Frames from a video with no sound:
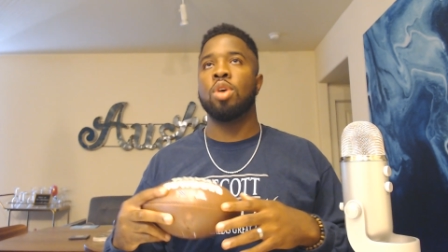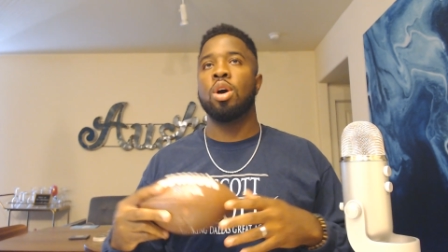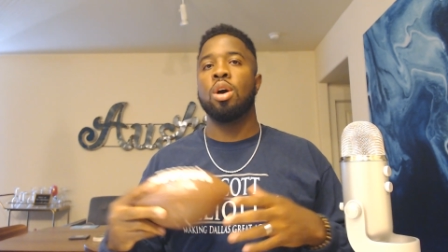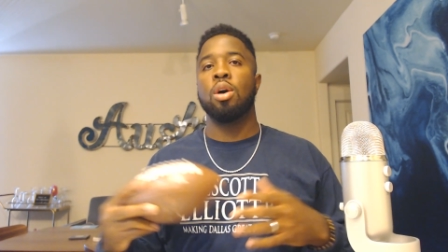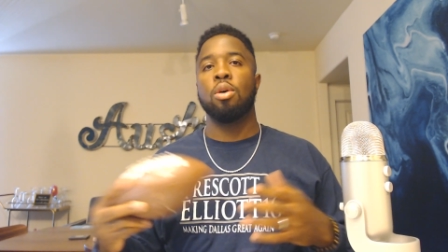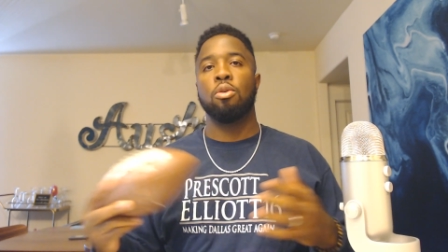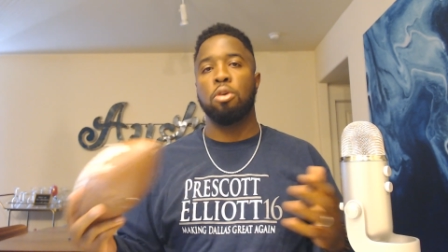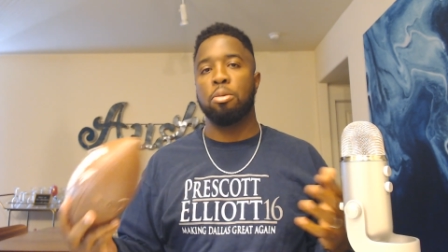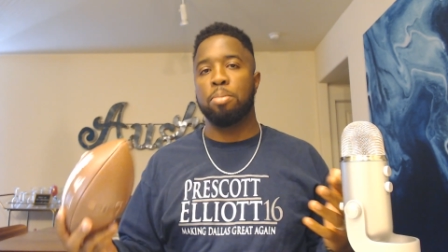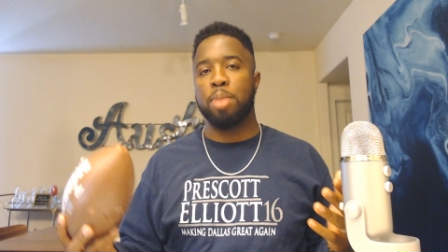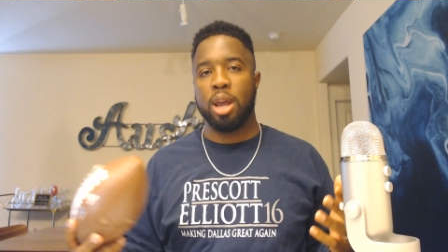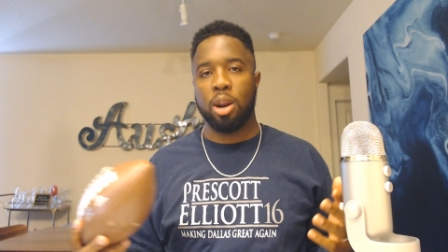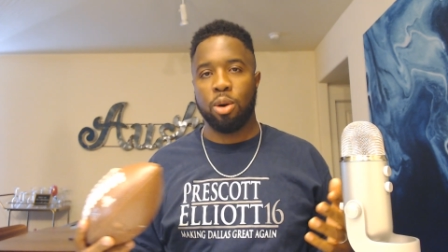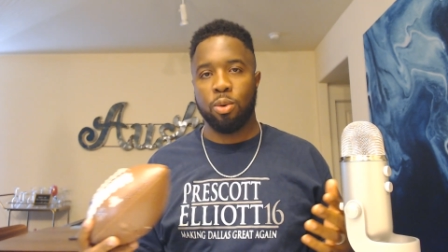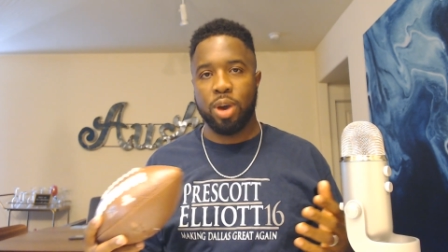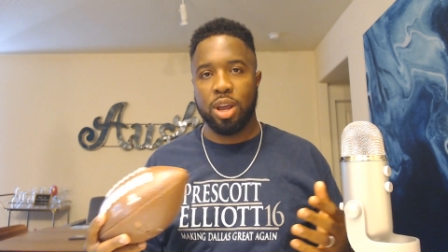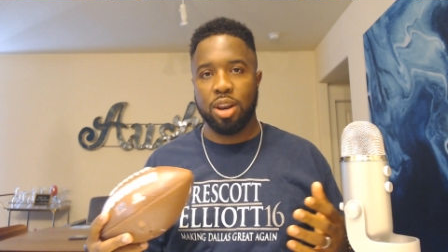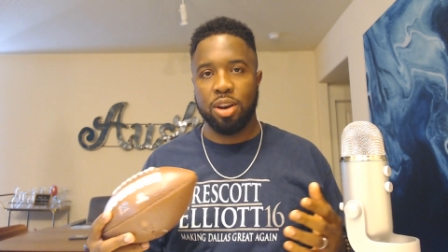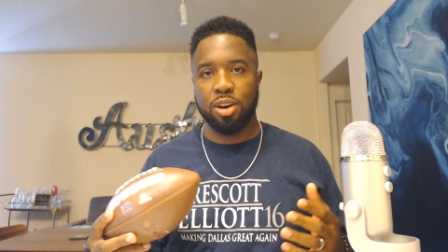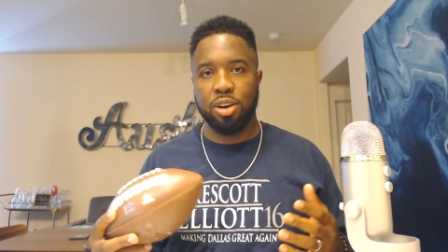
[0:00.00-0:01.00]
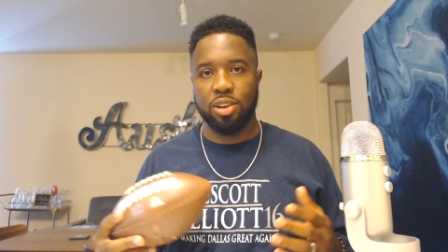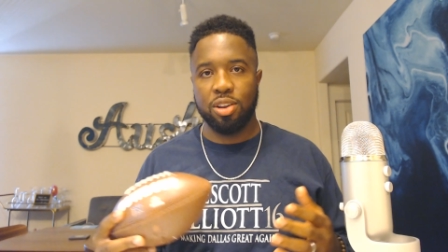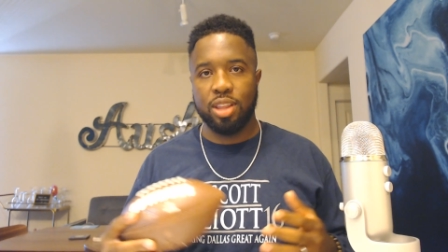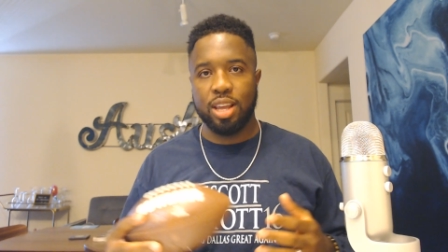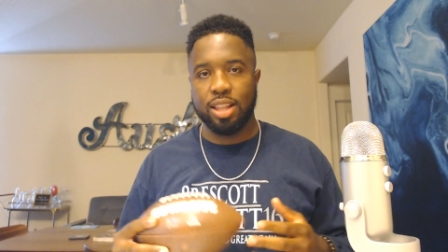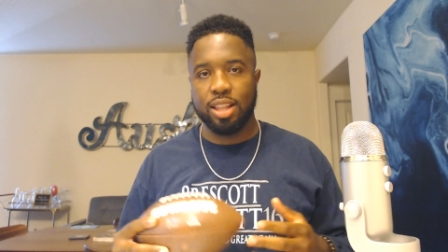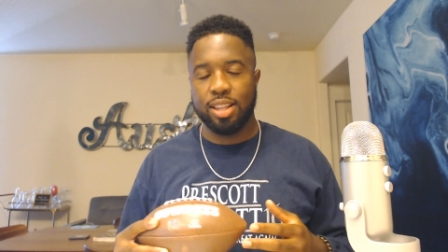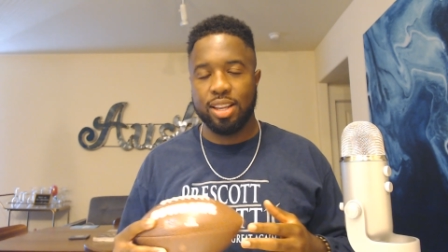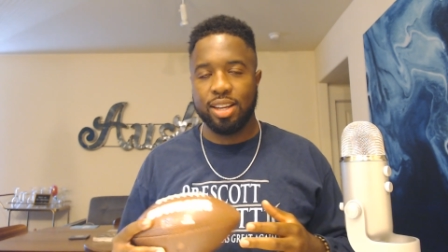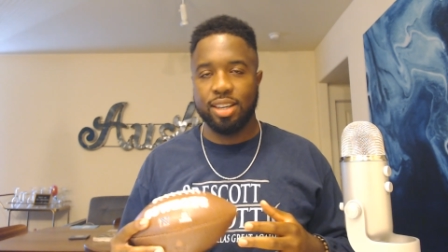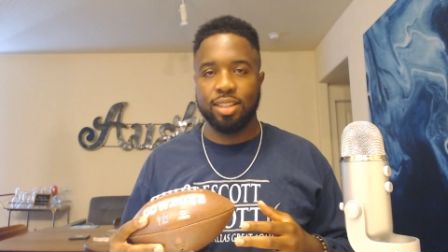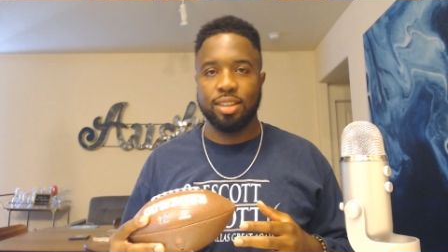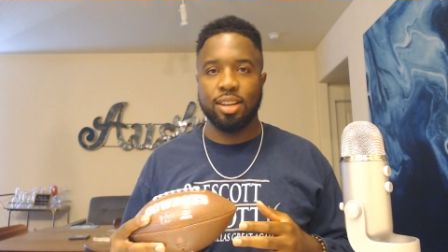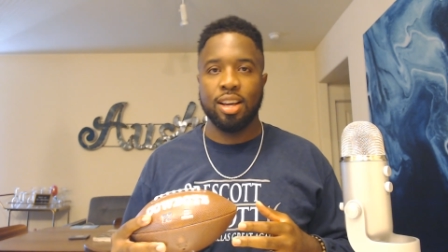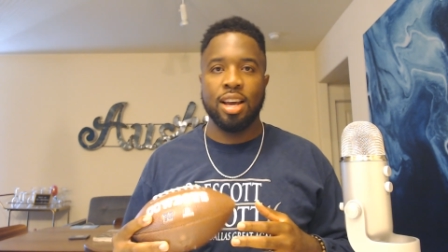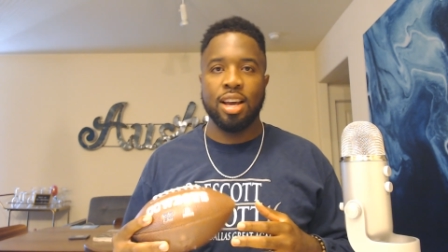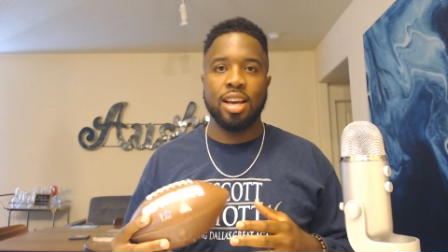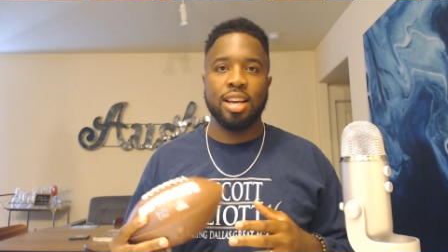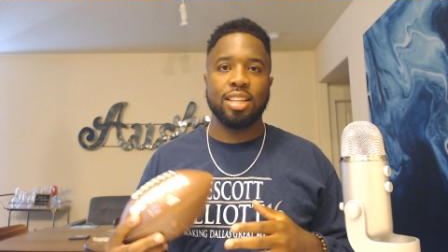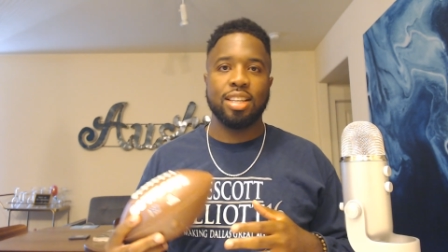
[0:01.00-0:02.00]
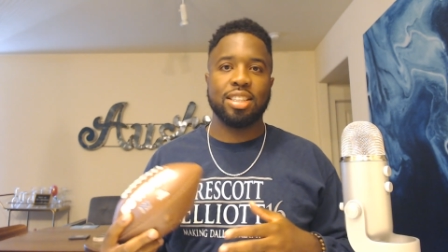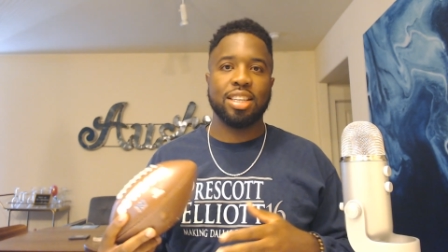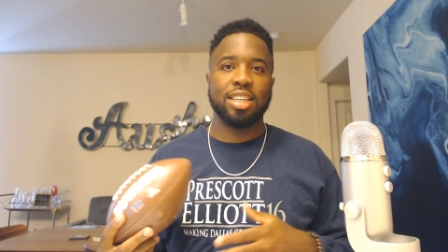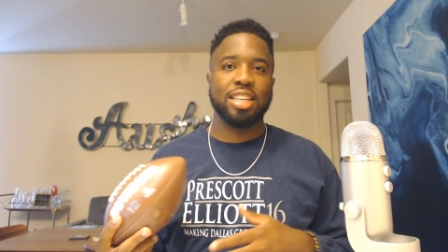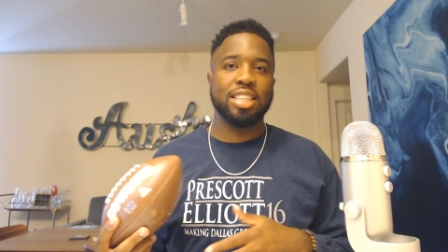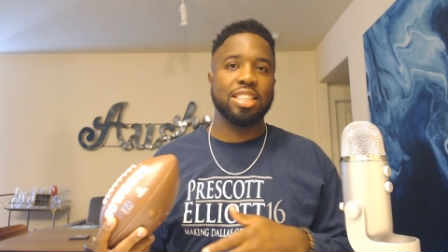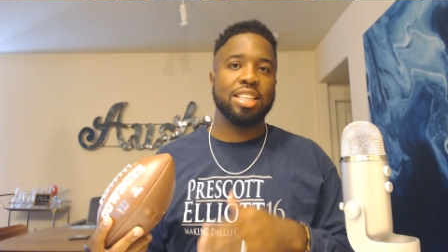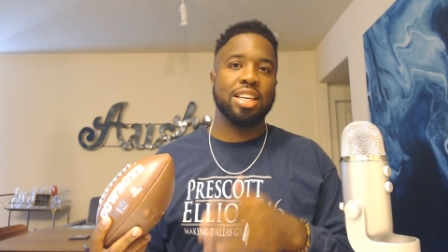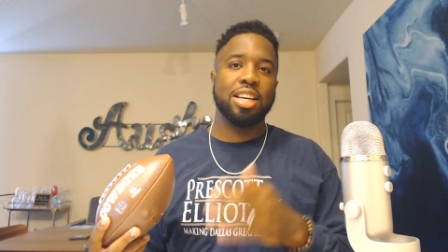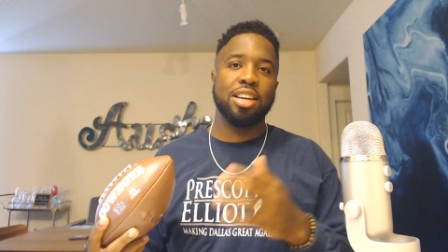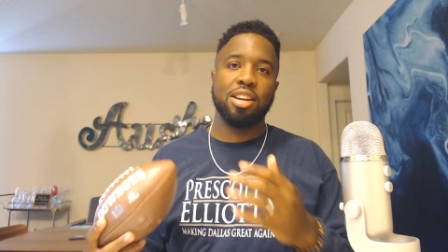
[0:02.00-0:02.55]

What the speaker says: what better way to do that than to continue